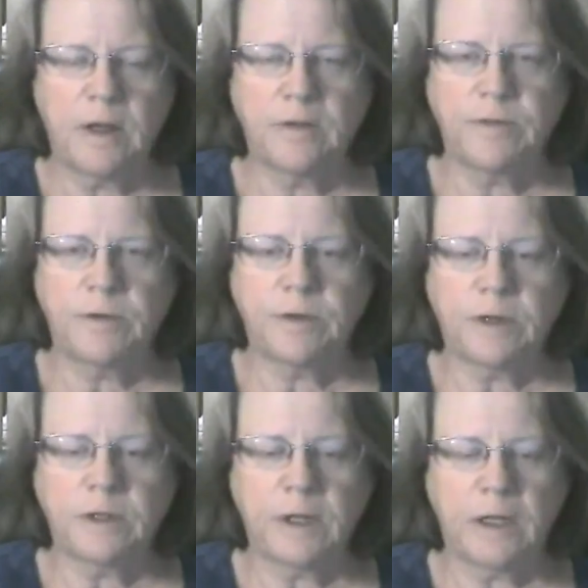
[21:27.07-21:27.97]
If
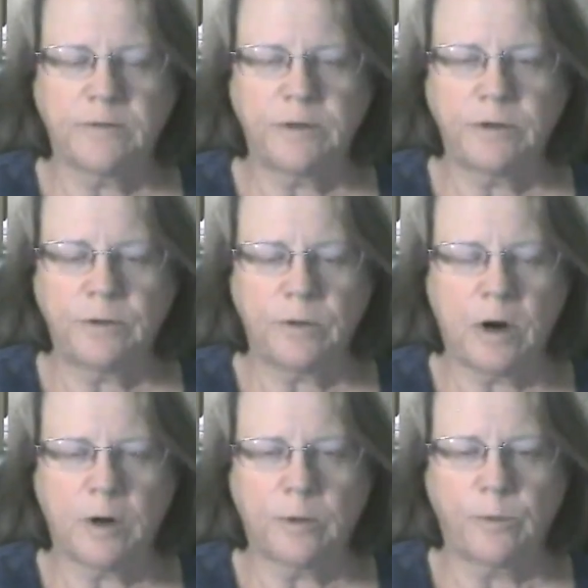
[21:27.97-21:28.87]
you
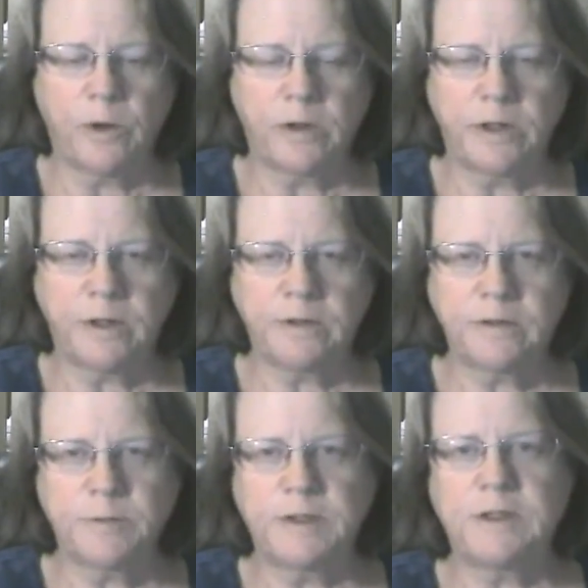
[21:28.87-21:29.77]
are
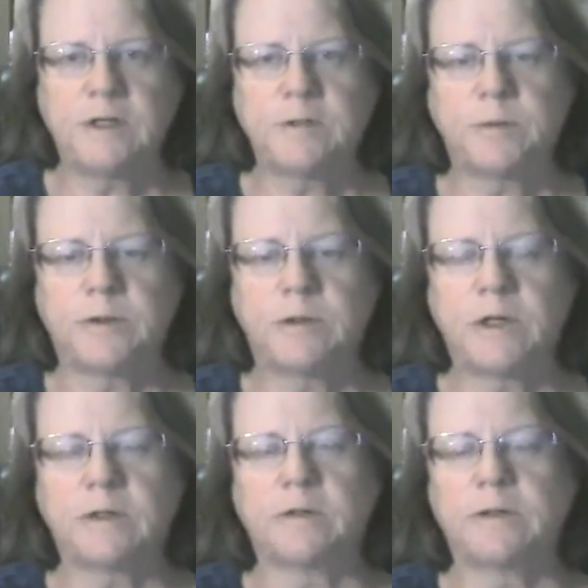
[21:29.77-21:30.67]
willing to be
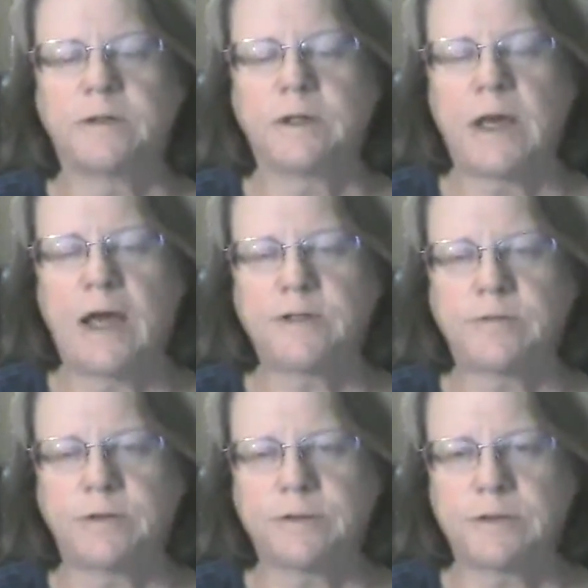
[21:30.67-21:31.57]
teachable and learn the cash
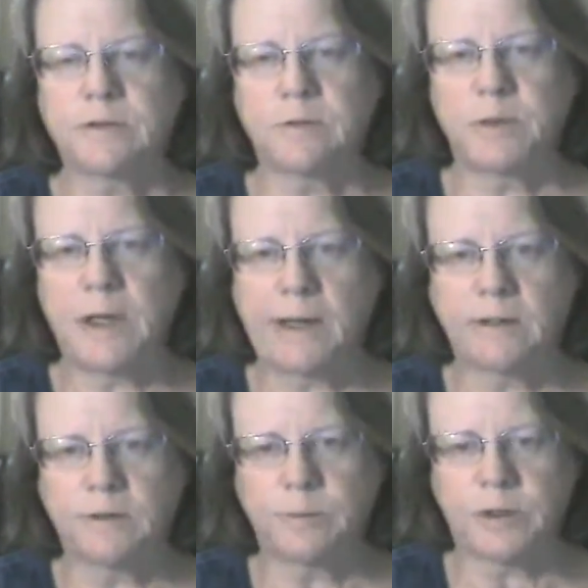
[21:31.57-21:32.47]
flow system and how
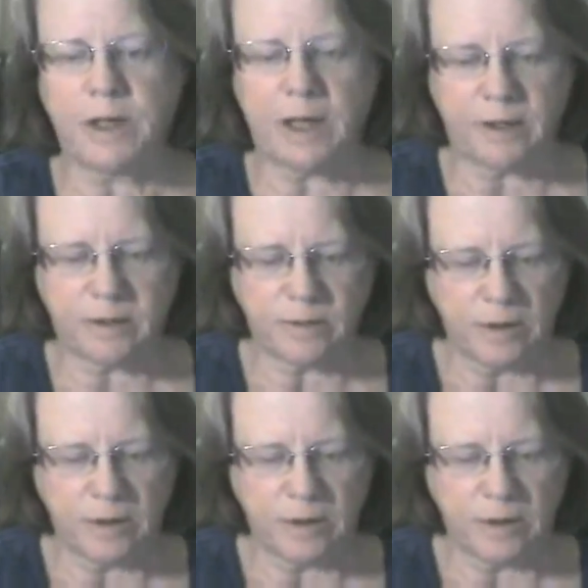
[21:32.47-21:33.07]
to duplicate it,